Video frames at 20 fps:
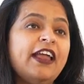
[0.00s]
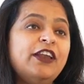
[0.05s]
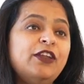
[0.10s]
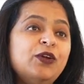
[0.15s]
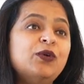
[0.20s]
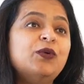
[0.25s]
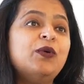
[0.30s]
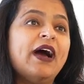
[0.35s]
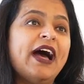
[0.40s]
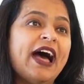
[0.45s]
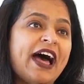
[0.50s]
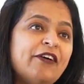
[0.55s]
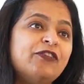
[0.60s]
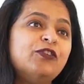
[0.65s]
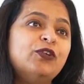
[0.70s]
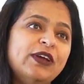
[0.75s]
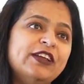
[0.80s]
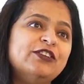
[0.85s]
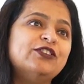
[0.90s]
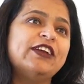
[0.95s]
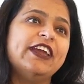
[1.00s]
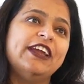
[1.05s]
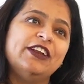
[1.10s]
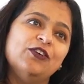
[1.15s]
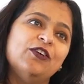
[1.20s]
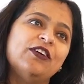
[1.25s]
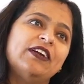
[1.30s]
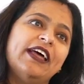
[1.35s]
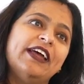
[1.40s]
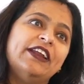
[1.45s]
And you have to educate
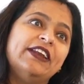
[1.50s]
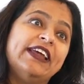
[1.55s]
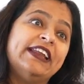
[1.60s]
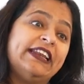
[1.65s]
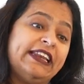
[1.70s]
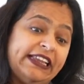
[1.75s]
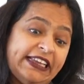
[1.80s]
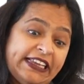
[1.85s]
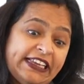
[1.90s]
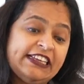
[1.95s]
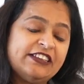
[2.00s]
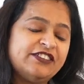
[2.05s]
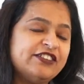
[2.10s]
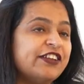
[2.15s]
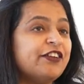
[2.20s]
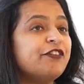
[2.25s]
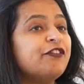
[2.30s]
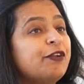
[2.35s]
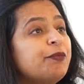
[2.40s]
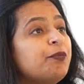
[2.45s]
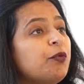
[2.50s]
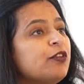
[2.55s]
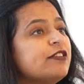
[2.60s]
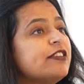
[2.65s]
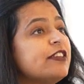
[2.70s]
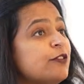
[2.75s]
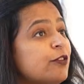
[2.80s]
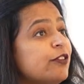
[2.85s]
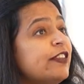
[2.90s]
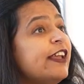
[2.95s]
your client at each and every
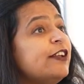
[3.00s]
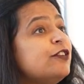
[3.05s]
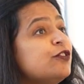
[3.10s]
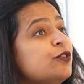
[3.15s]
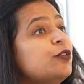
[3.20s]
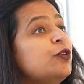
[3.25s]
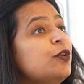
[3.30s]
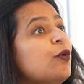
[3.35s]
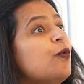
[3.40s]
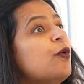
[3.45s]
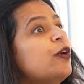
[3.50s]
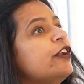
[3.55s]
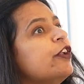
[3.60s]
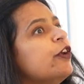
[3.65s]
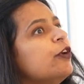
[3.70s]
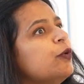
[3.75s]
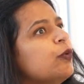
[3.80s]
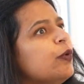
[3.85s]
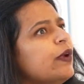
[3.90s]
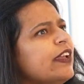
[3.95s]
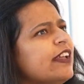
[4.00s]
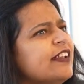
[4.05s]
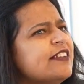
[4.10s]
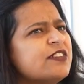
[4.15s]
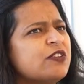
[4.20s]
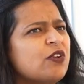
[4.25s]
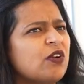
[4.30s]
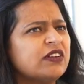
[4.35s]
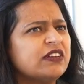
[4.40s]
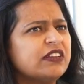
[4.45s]
process, so they should know what you're doing.
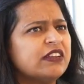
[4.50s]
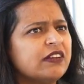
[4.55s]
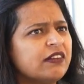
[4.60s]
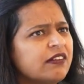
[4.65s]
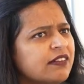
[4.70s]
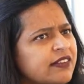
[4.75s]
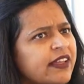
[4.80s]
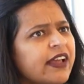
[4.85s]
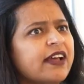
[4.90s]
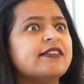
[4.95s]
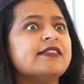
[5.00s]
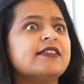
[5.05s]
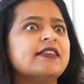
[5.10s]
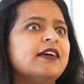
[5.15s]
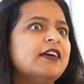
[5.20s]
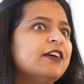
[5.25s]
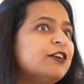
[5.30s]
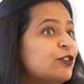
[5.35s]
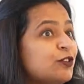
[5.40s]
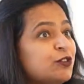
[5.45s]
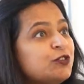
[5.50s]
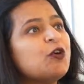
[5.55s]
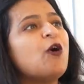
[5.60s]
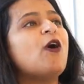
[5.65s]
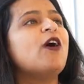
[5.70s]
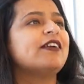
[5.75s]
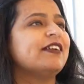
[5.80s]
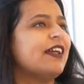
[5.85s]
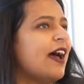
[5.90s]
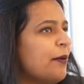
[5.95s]
It's not, there's
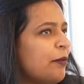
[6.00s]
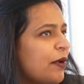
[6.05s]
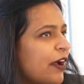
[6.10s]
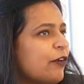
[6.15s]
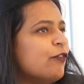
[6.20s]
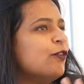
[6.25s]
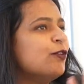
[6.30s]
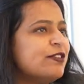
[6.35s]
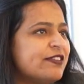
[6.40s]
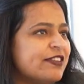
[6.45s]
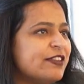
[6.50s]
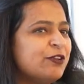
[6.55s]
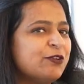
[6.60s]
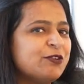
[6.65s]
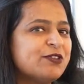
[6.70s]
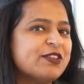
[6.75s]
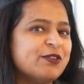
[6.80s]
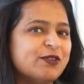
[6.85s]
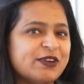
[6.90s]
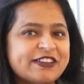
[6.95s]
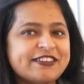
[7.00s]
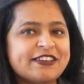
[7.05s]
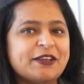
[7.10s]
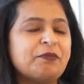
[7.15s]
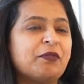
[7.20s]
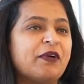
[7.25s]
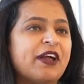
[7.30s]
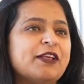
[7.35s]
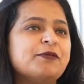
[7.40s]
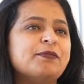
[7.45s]
shock, I won't use the word
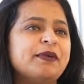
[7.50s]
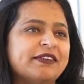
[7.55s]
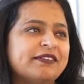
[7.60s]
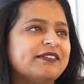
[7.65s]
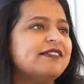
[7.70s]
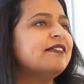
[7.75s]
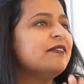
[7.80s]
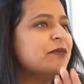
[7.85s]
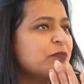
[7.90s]
surprise, but